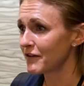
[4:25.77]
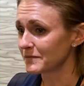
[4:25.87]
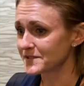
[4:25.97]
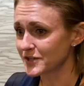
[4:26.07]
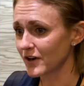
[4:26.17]
from
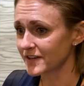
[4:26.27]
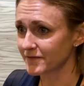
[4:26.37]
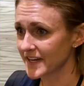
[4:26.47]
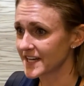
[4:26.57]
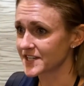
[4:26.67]
start to
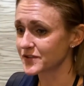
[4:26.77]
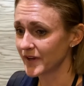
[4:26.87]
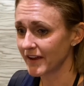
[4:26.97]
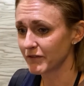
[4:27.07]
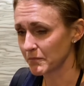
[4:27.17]
finish, we
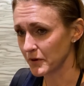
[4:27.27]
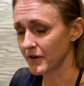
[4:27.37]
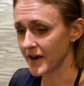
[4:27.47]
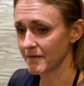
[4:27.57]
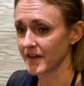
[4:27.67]
have a
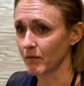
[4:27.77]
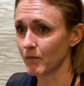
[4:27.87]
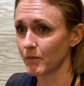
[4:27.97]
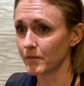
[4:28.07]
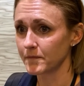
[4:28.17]
program that
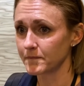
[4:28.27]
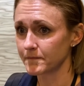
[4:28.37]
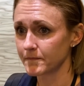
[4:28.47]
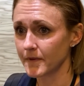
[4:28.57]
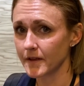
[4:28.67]

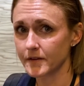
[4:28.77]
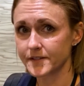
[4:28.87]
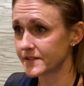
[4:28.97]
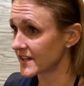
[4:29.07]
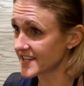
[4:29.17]

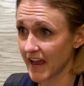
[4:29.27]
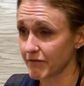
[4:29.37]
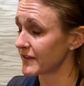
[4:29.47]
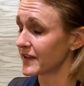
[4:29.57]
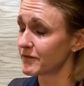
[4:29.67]
does
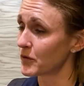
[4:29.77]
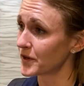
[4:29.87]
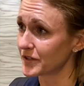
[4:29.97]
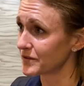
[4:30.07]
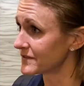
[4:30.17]
everything for
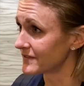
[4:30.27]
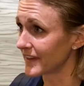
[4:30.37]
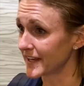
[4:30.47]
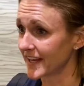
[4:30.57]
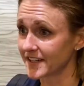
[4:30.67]
you,
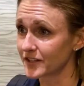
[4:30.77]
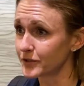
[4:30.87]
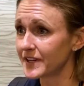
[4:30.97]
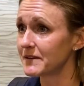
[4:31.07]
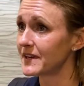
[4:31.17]

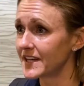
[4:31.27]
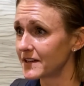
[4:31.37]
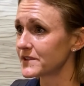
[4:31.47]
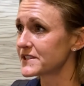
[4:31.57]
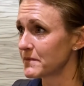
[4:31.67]
including meeting
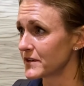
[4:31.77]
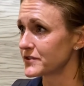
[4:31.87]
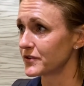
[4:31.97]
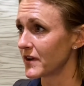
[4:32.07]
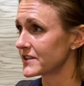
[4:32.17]
with spiritual
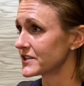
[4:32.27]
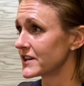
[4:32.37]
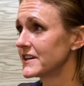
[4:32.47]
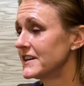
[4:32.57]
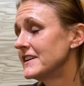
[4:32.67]
director.
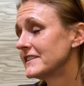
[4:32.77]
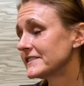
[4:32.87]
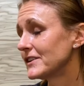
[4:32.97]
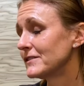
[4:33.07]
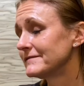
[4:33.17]

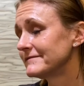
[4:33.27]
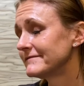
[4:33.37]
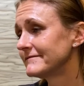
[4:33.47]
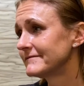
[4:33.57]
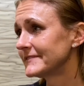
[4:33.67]
So
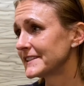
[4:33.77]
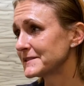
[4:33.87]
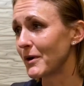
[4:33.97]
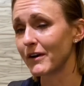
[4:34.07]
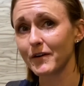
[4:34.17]
that's
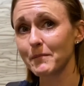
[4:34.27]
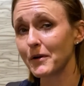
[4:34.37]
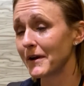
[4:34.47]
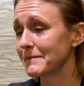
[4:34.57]
part of our program.